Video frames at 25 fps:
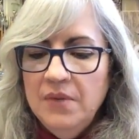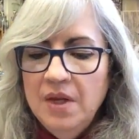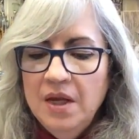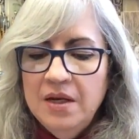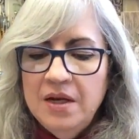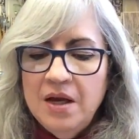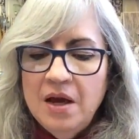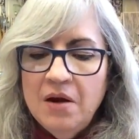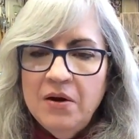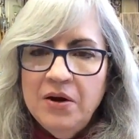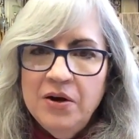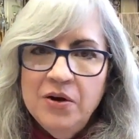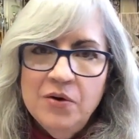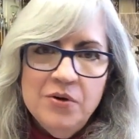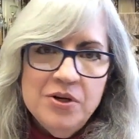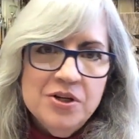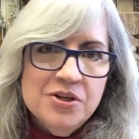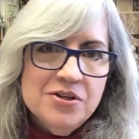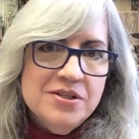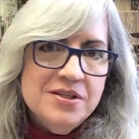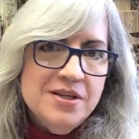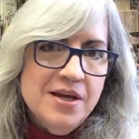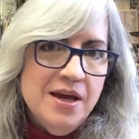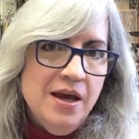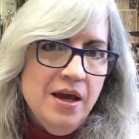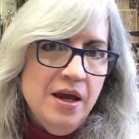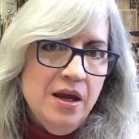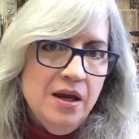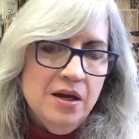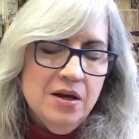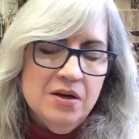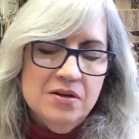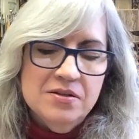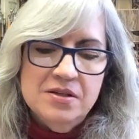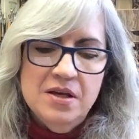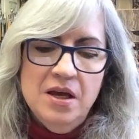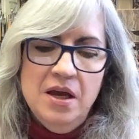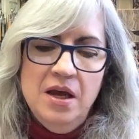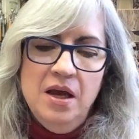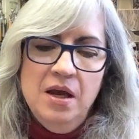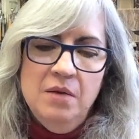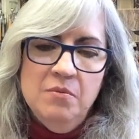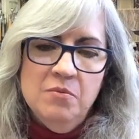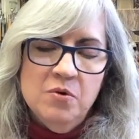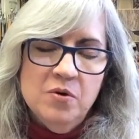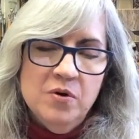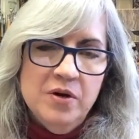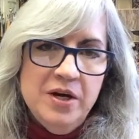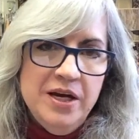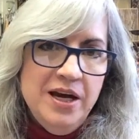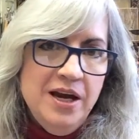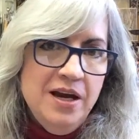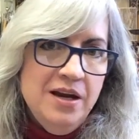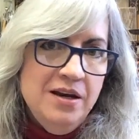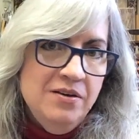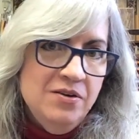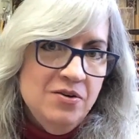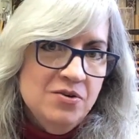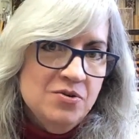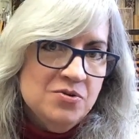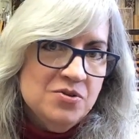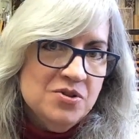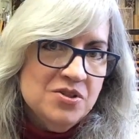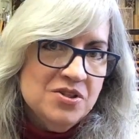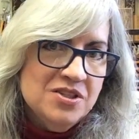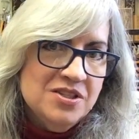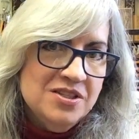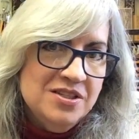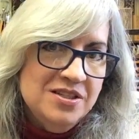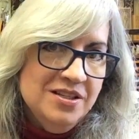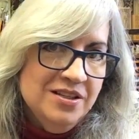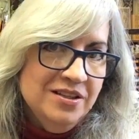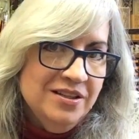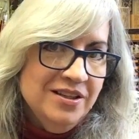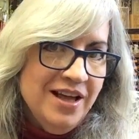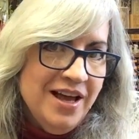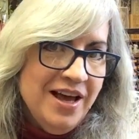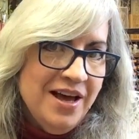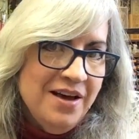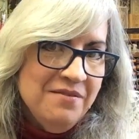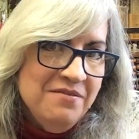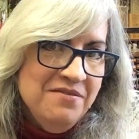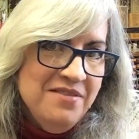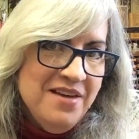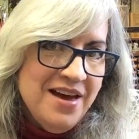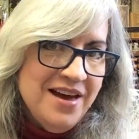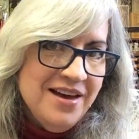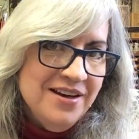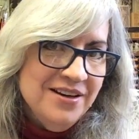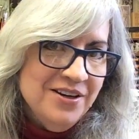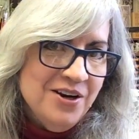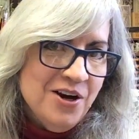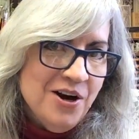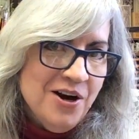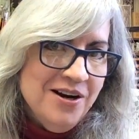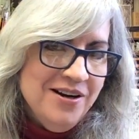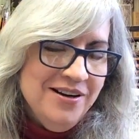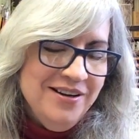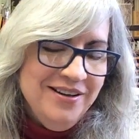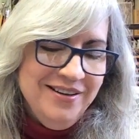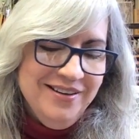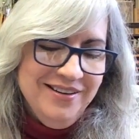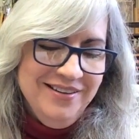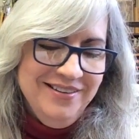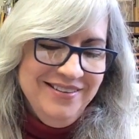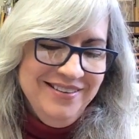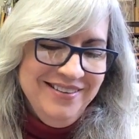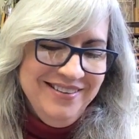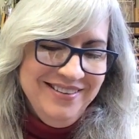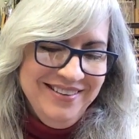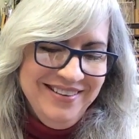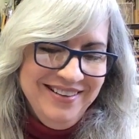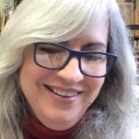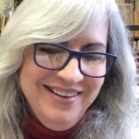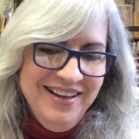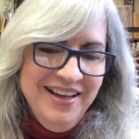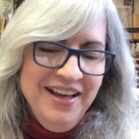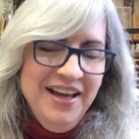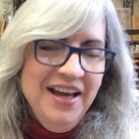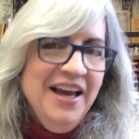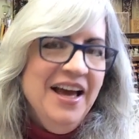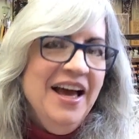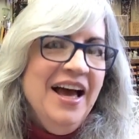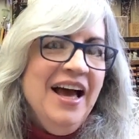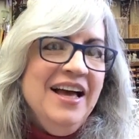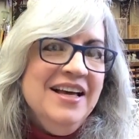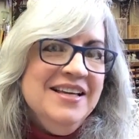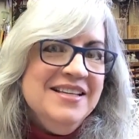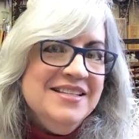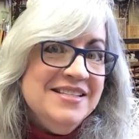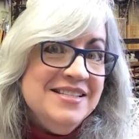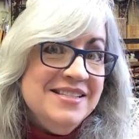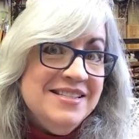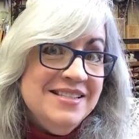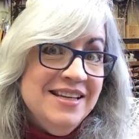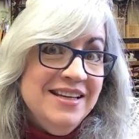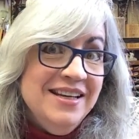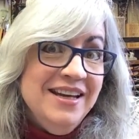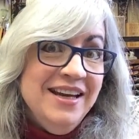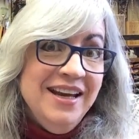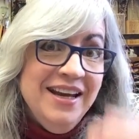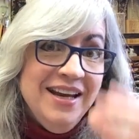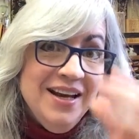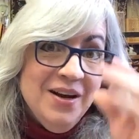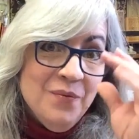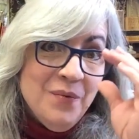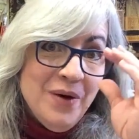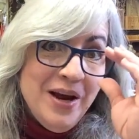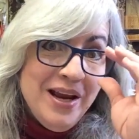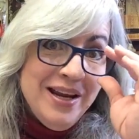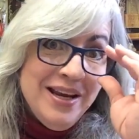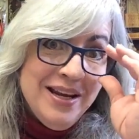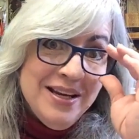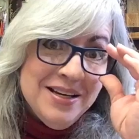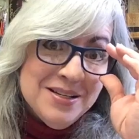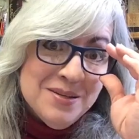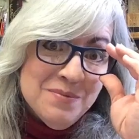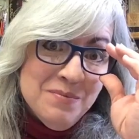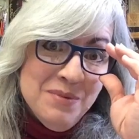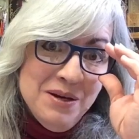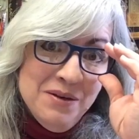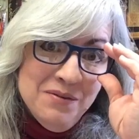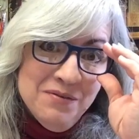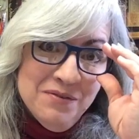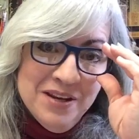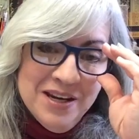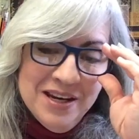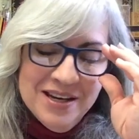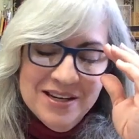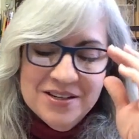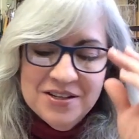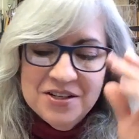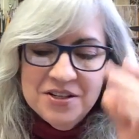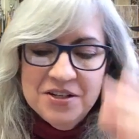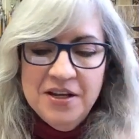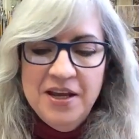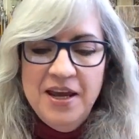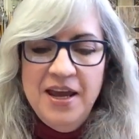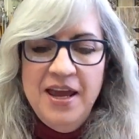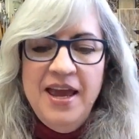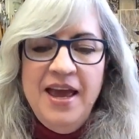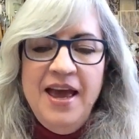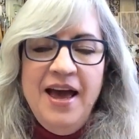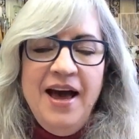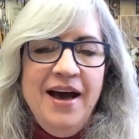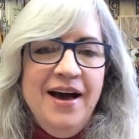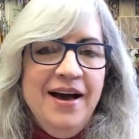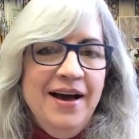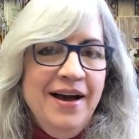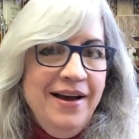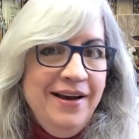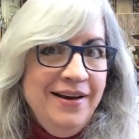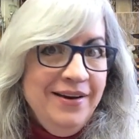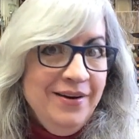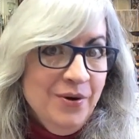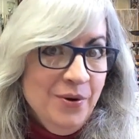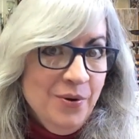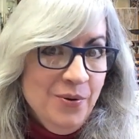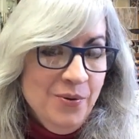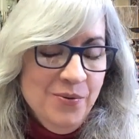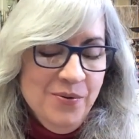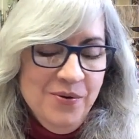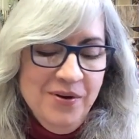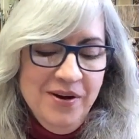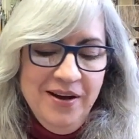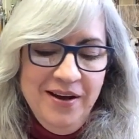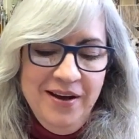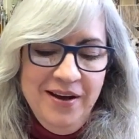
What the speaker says: Now I know what you're saying. You're saying, Maureen, you still have that cardigan sitting waiting to be finished. I know.